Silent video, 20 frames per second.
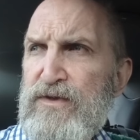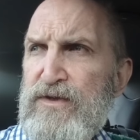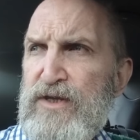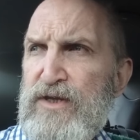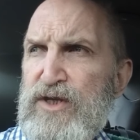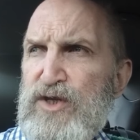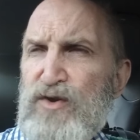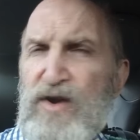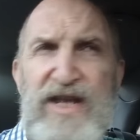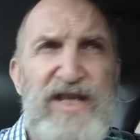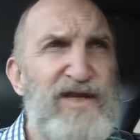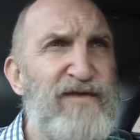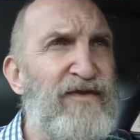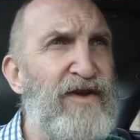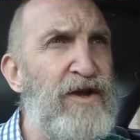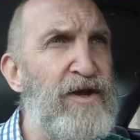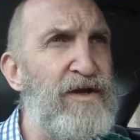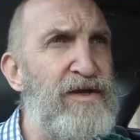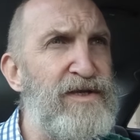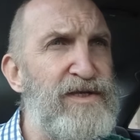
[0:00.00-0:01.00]
the
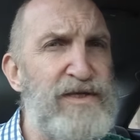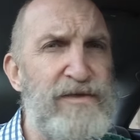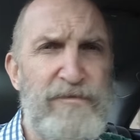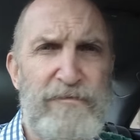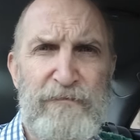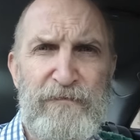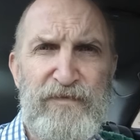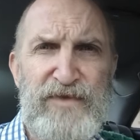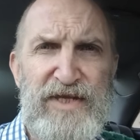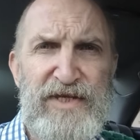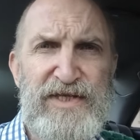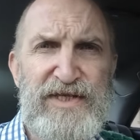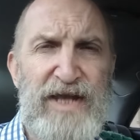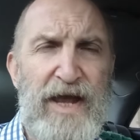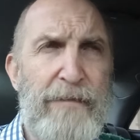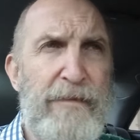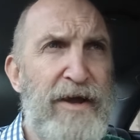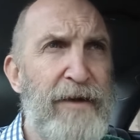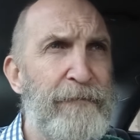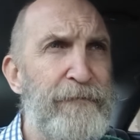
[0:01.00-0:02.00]
transfers this
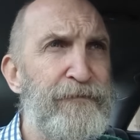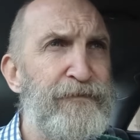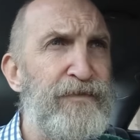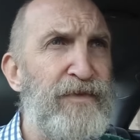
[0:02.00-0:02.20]
summer.